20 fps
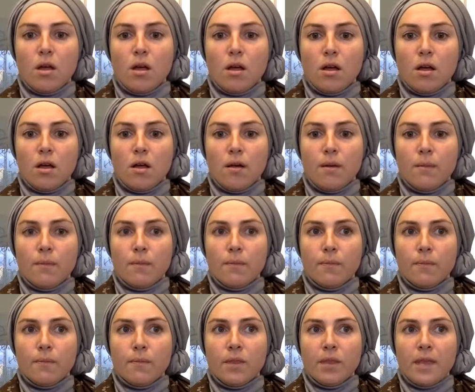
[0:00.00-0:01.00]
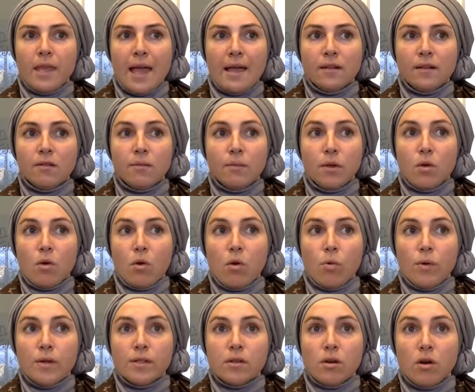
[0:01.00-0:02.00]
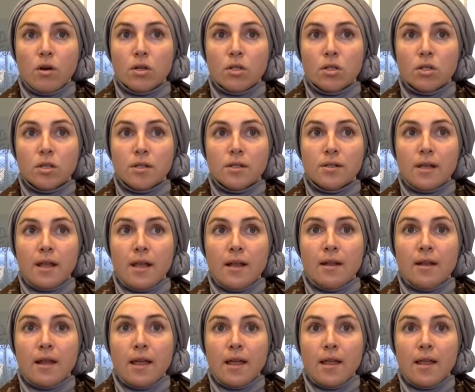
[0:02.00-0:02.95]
Um, they had to be always cautious and,